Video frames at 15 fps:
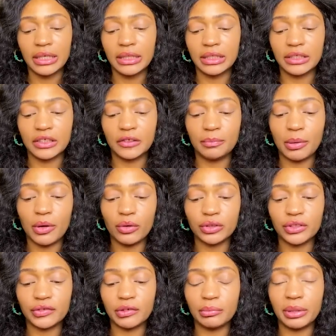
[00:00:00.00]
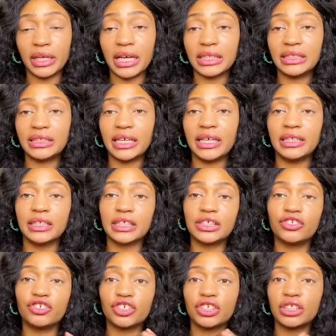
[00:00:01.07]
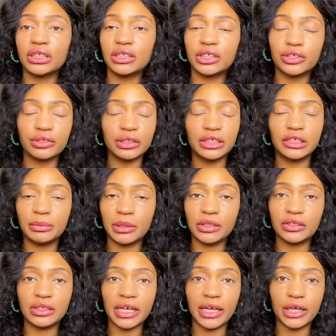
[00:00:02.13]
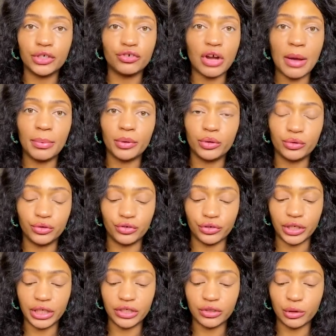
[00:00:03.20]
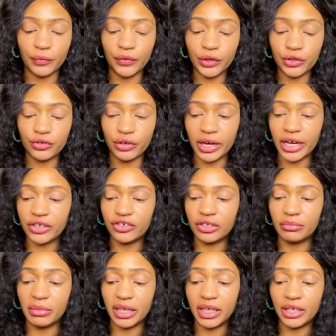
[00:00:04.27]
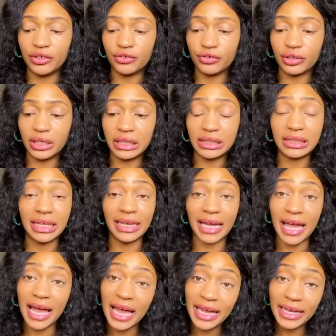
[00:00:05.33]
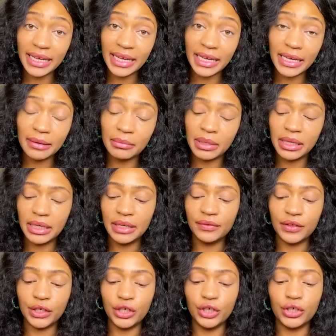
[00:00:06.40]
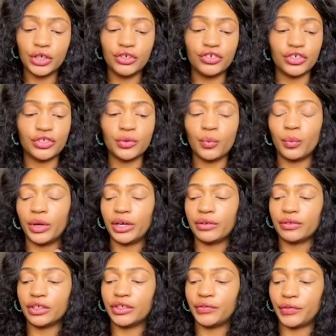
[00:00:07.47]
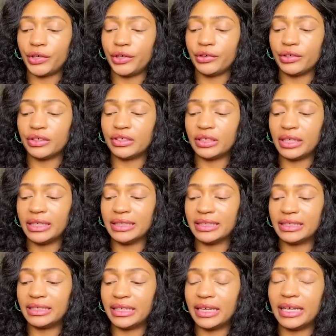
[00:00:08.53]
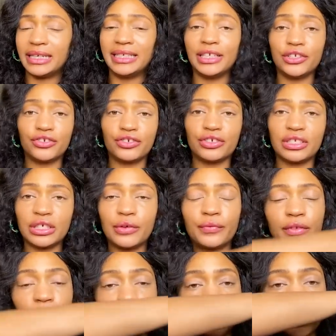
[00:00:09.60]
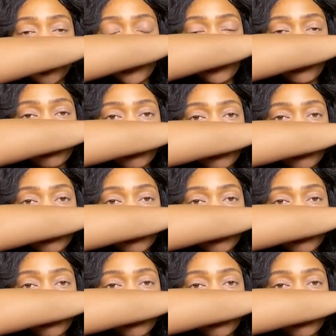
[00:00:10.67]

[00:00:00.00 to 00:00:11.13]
This is Pulse from Beyonce, and this just literally smells like a tropical drink. So if you're trash at making drinks like I am, then you can just wear this fragrance instead and get yourself in the mood.